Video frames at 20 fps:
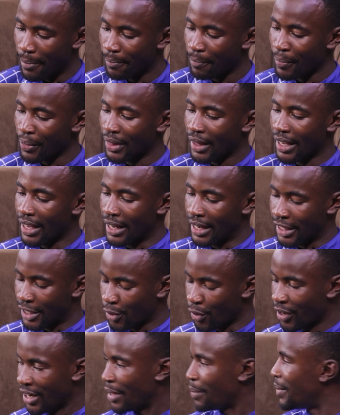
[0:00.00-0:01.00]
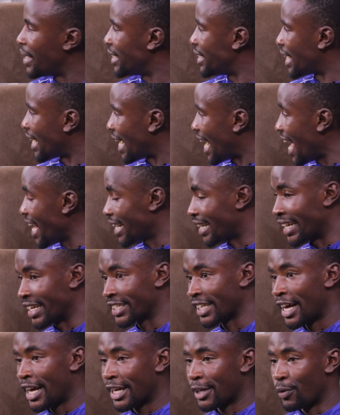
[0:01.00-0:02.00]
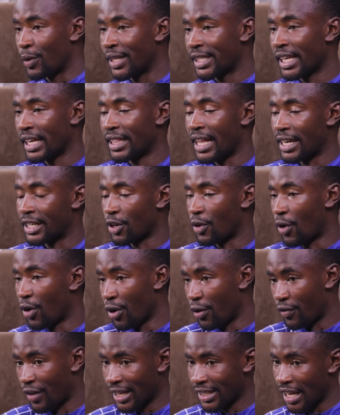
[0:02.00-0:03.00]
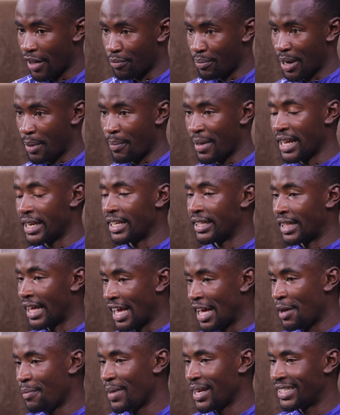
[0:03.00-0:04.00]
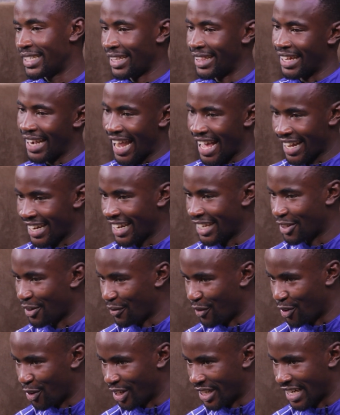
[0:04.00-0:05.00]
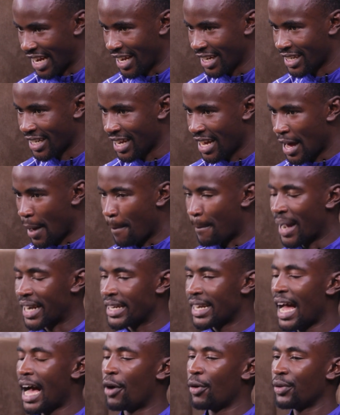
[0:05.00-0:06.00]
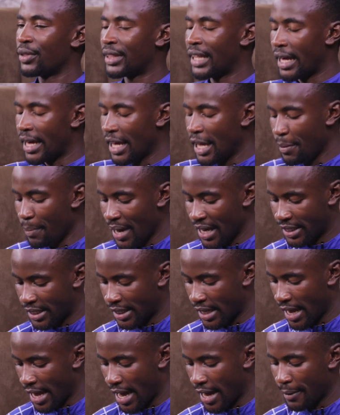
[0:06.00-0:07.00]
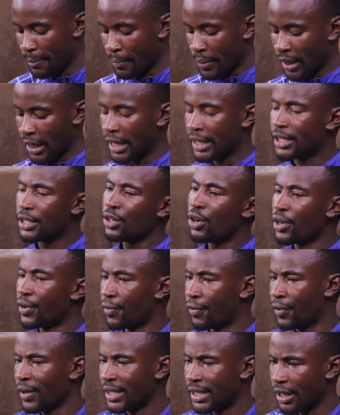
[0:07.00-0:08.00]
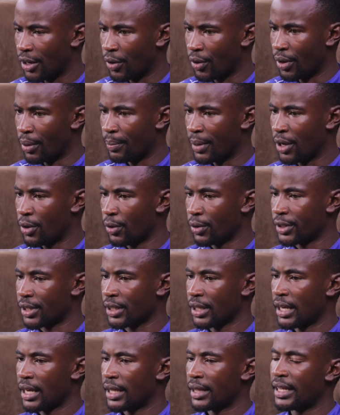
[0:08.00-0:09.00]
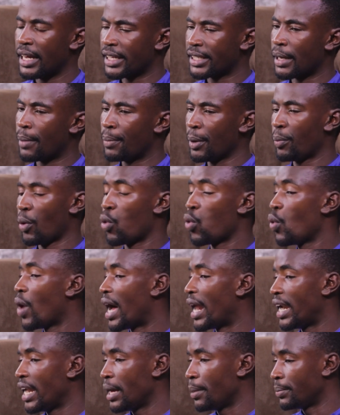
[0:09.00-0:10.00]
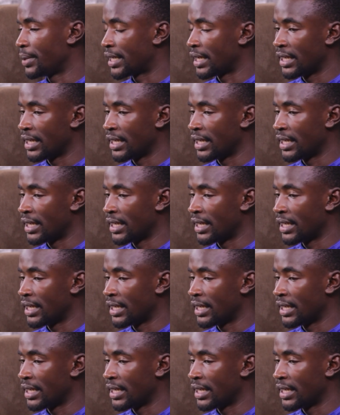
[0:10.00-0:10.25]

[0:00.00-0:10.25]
them in his own image and likeness. We say that all of us have been made in the image and the likeness of God, right? But now the image there is not physical because there are some people who are lame